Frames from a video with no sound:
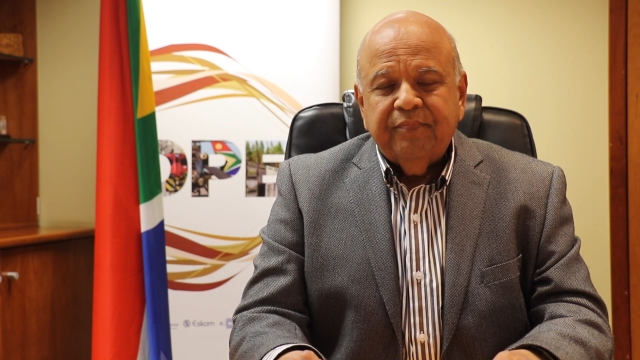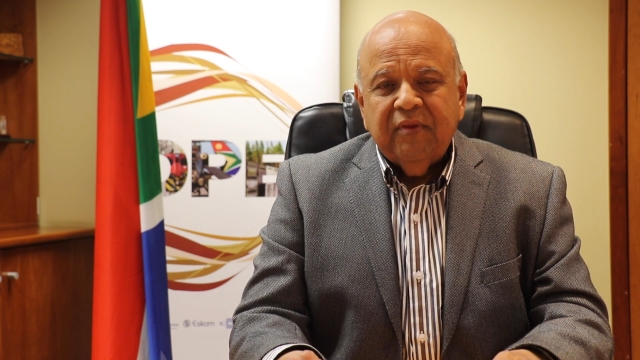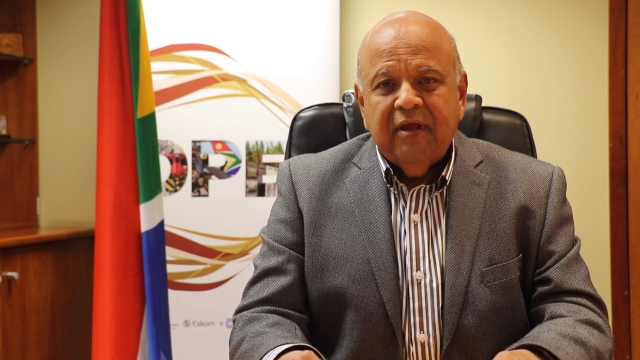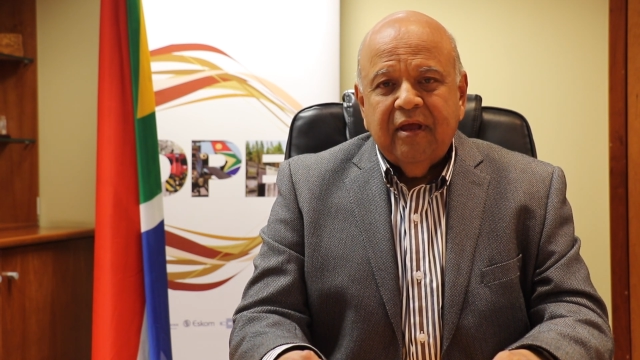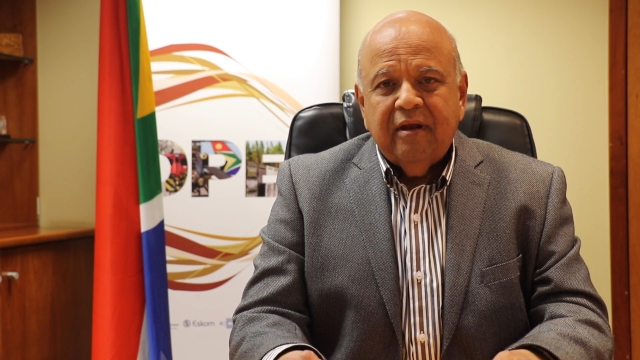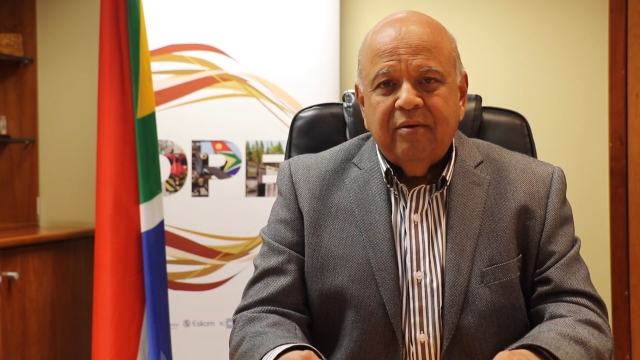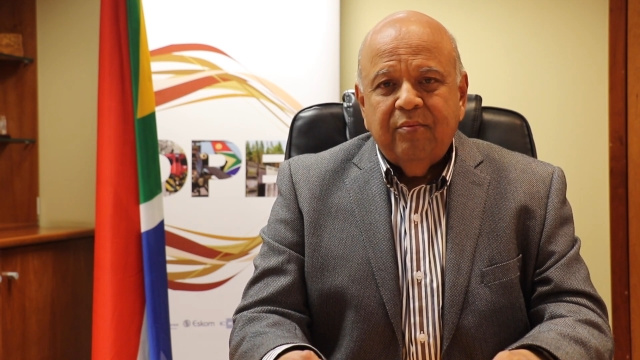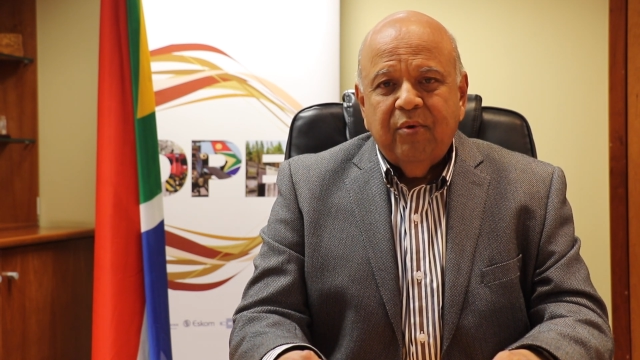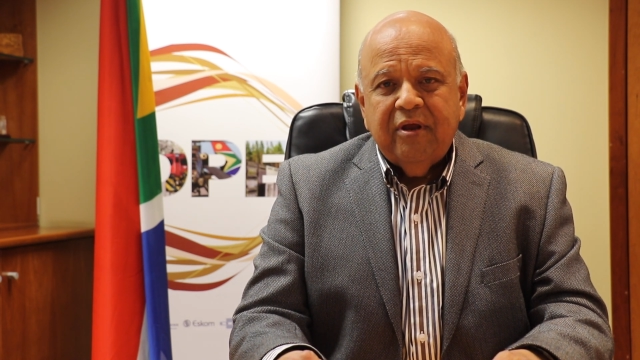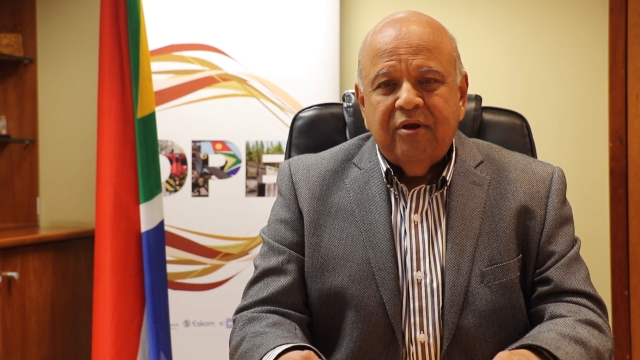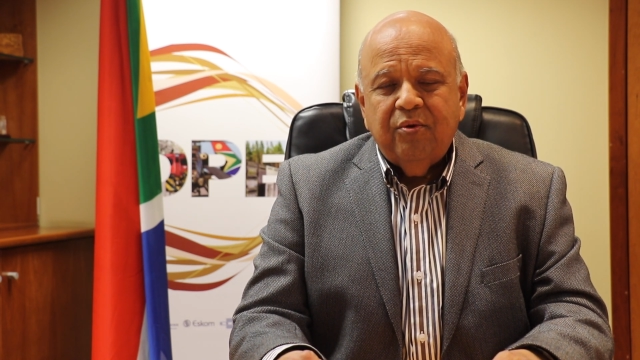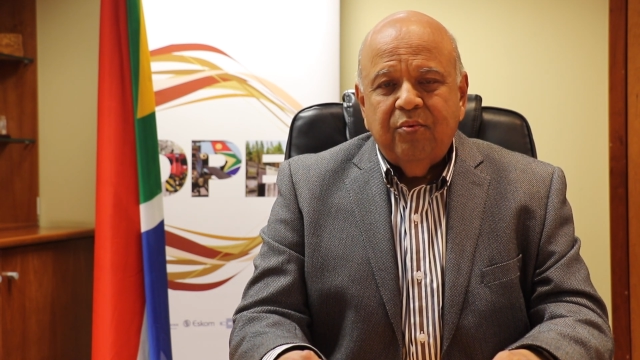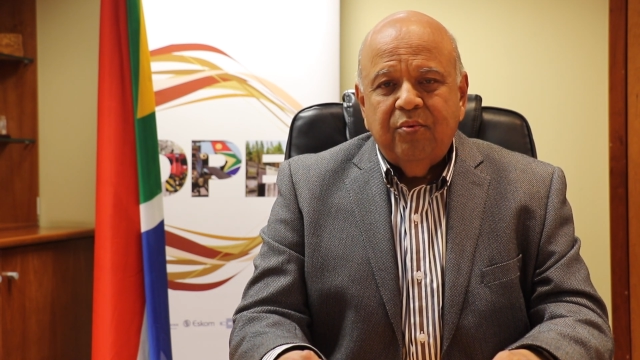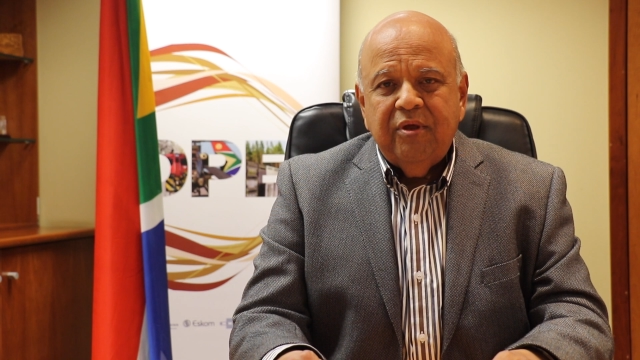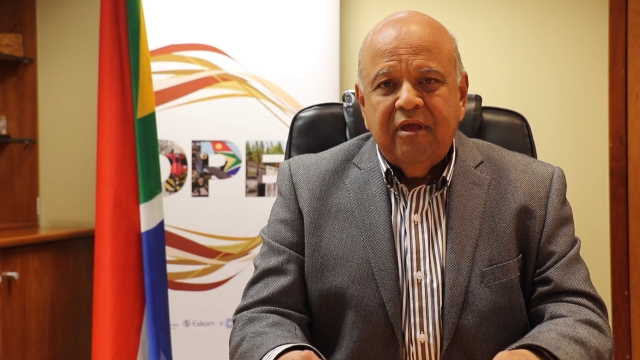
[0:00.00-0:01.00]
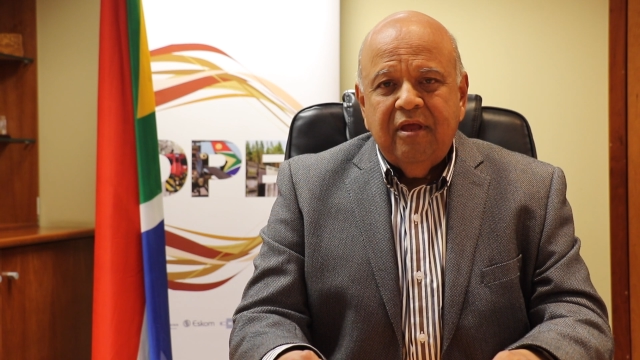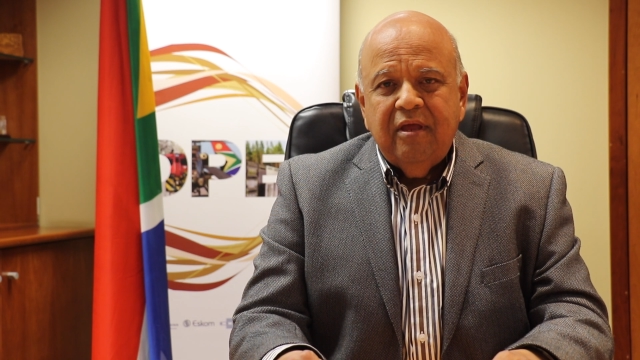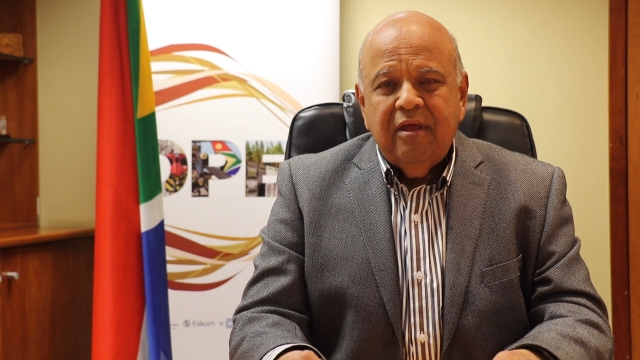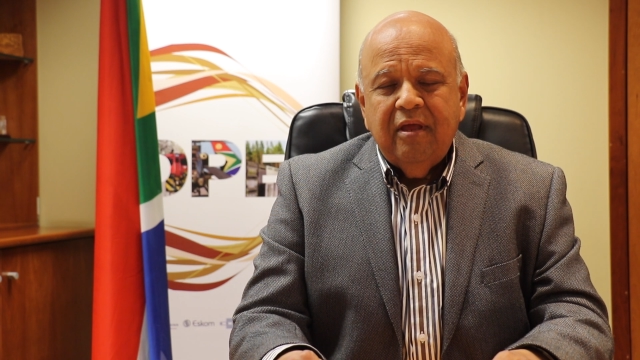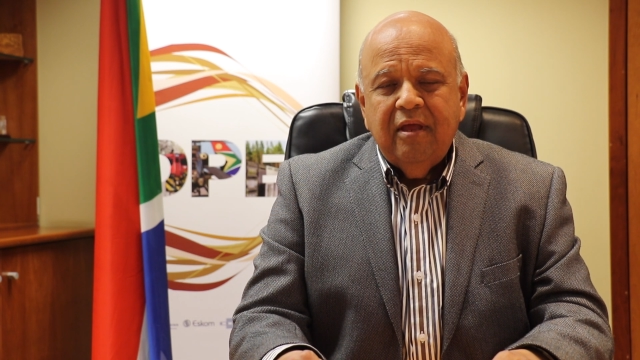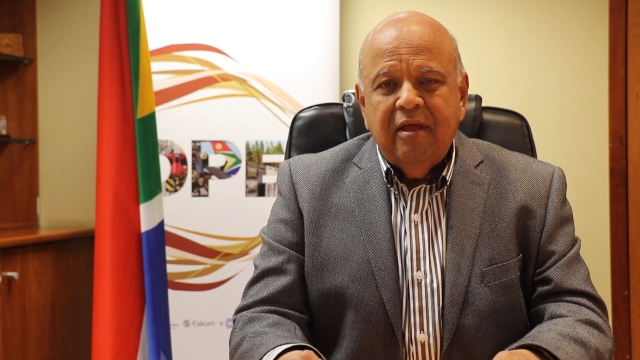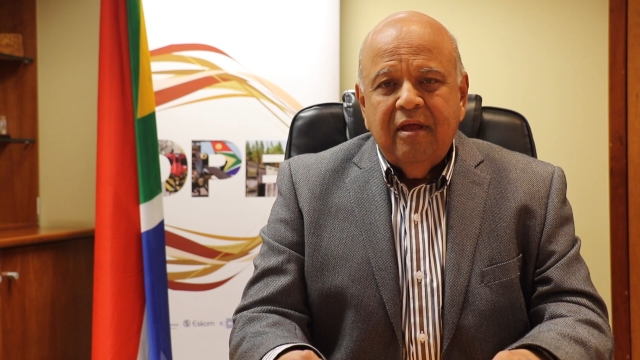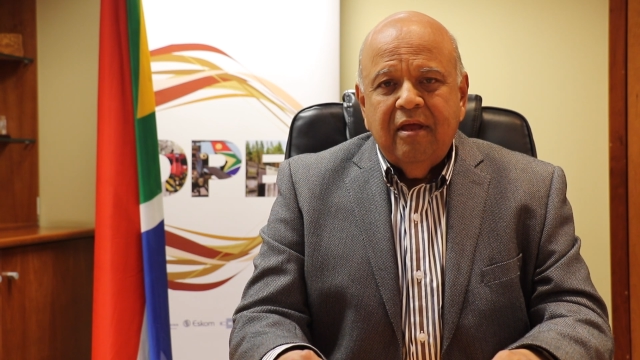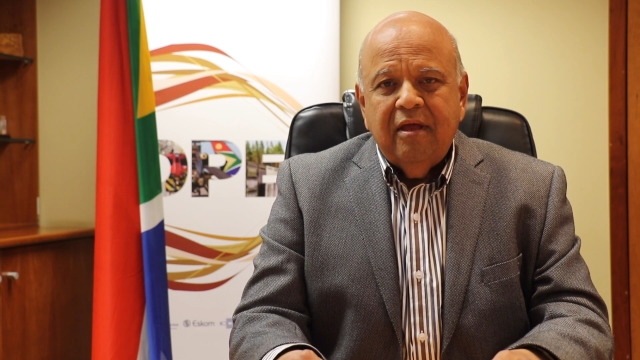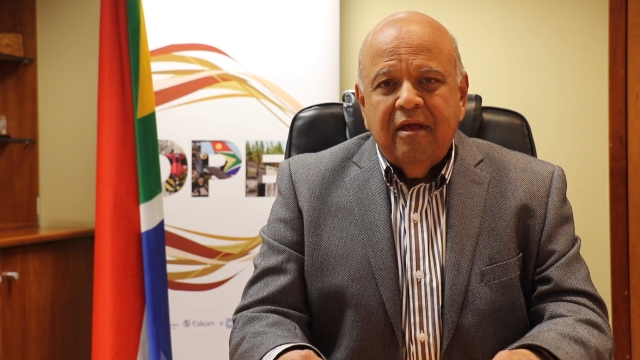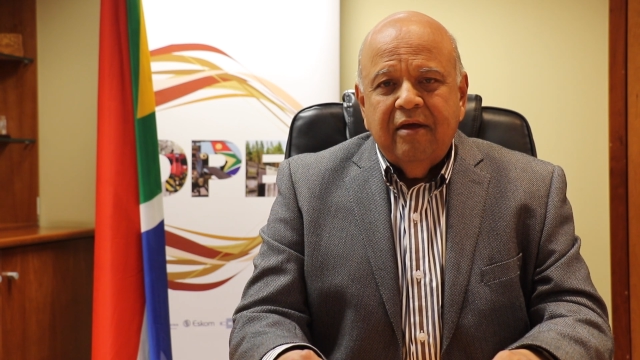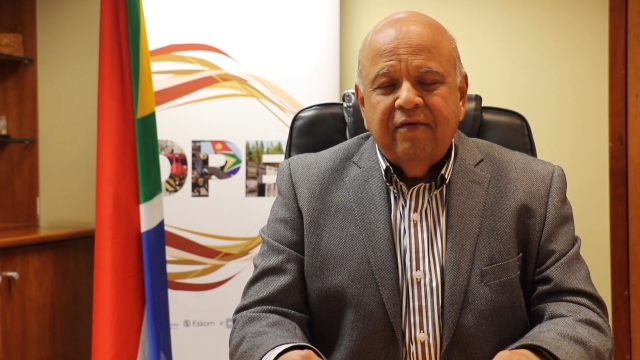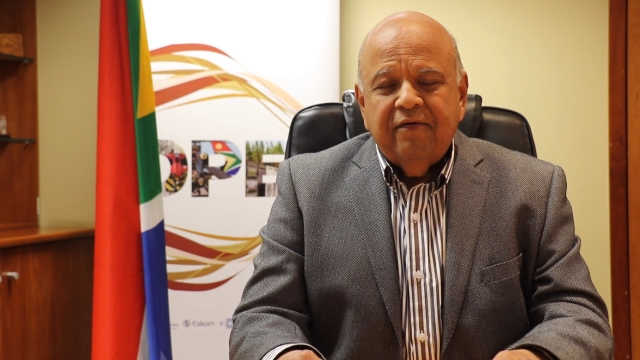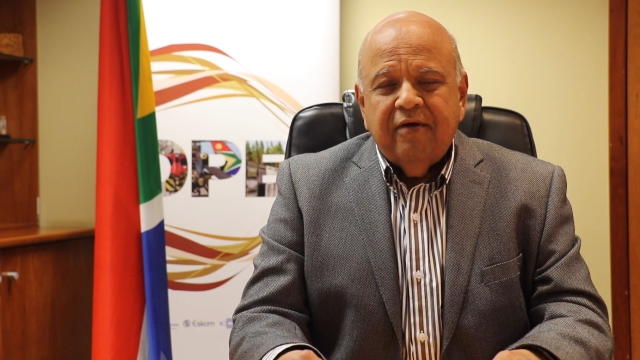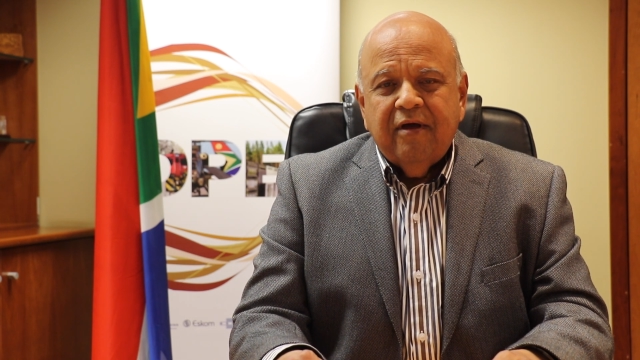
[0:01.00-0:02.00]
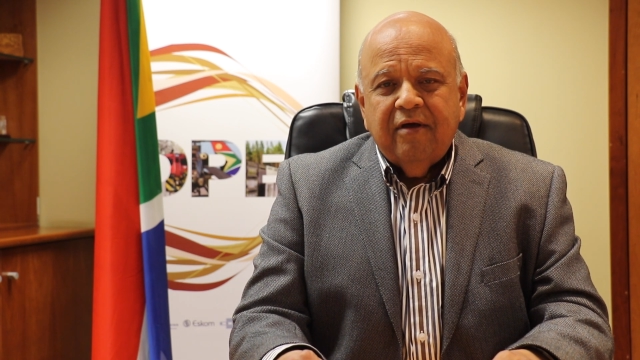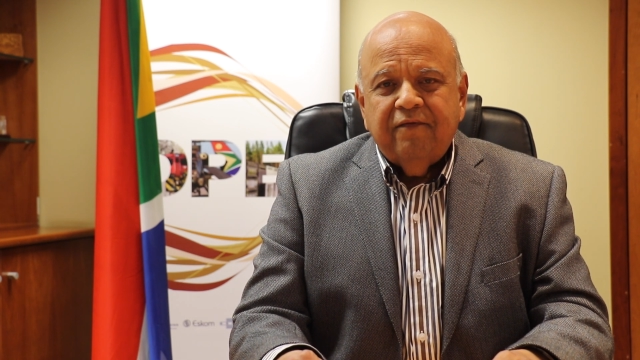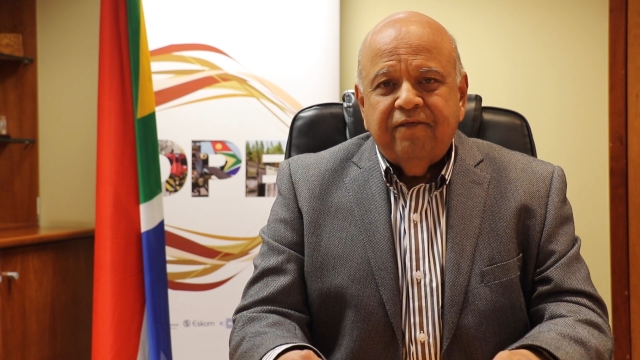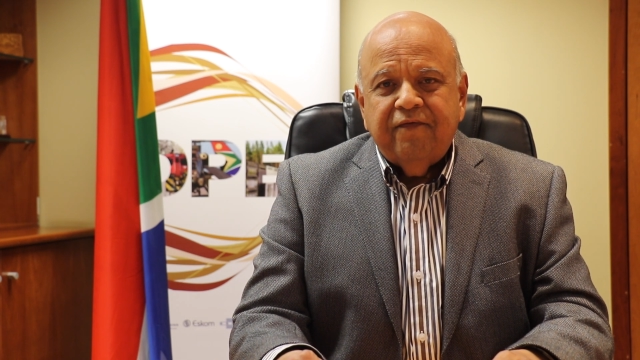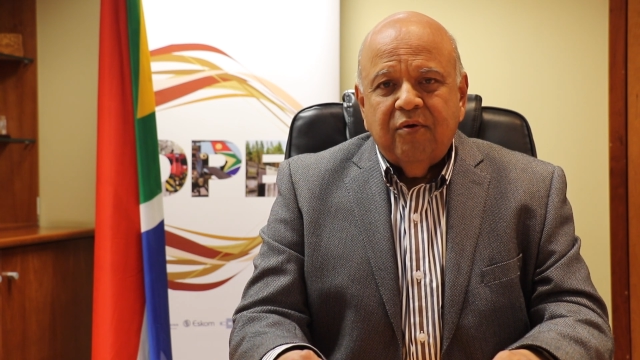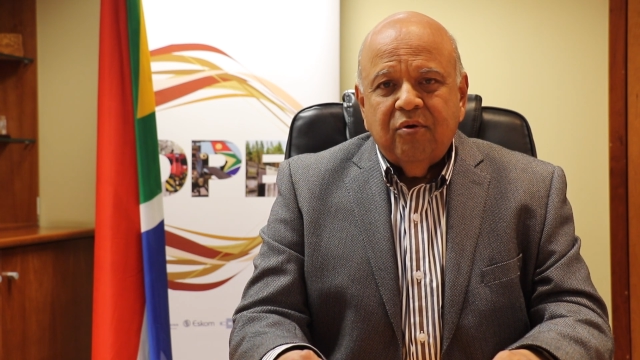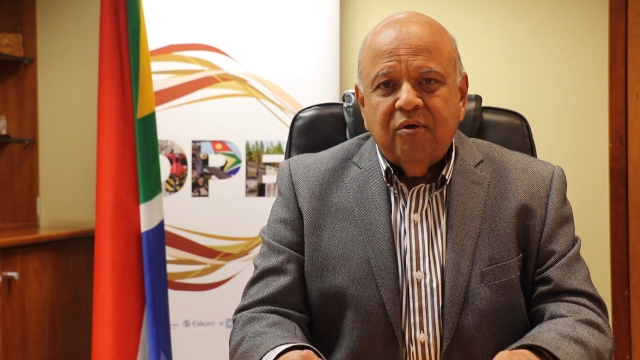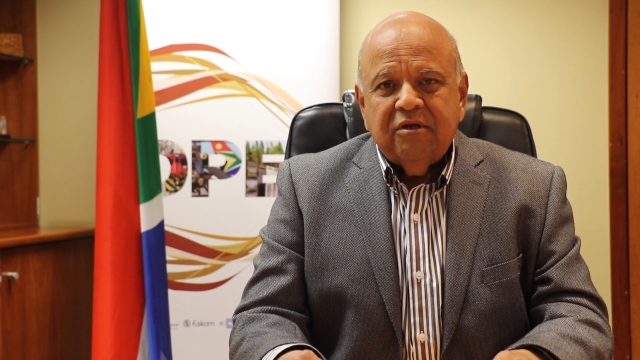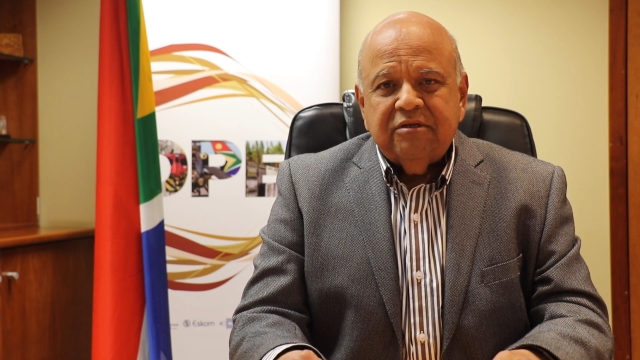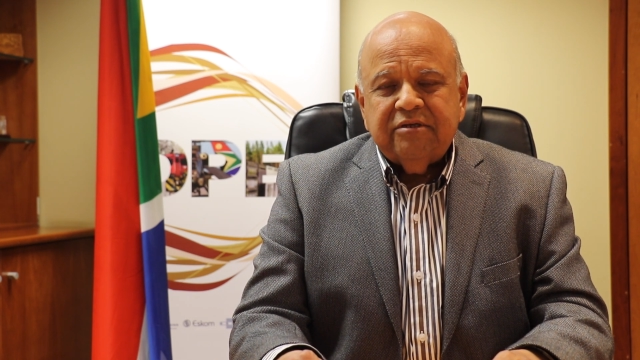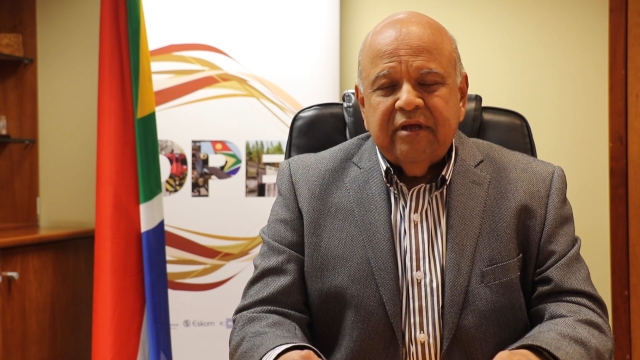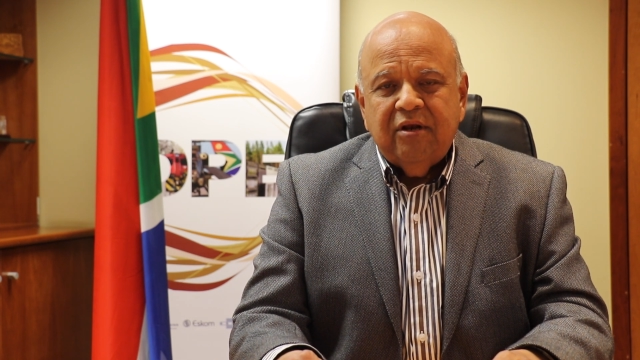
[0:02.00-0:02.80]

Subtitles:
And where do we focus